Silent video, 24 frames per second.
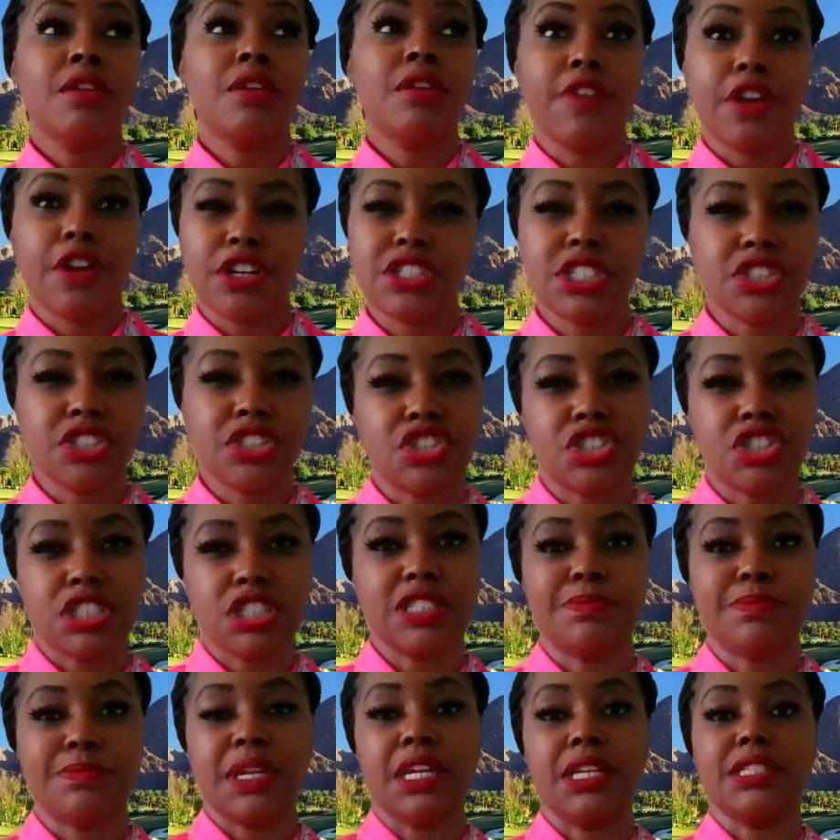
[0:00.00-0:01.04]
versus
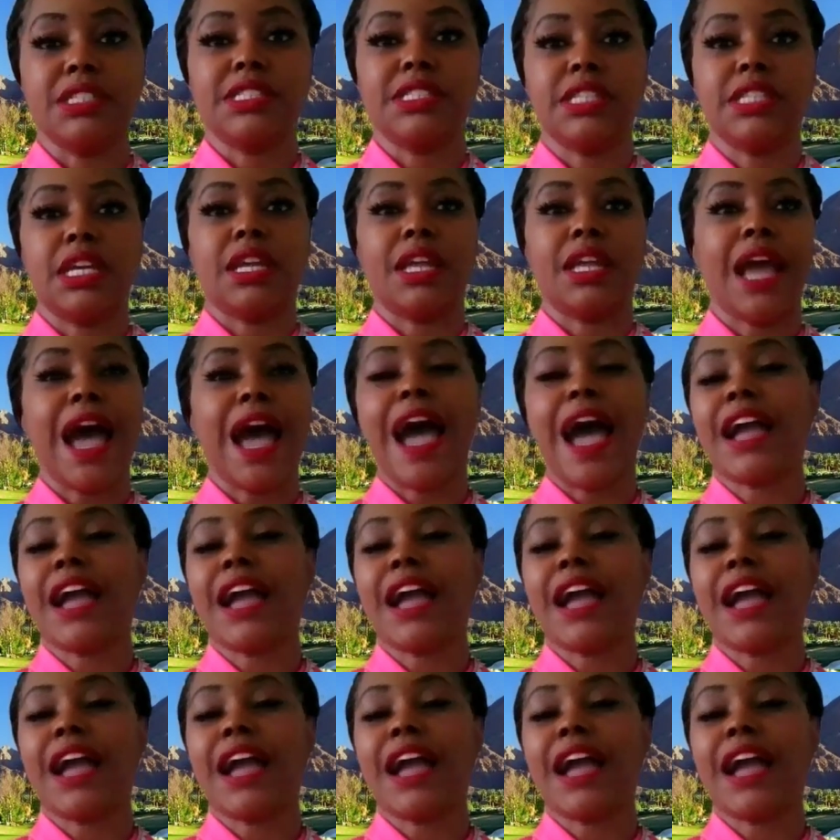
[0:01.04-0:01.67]
just being seen.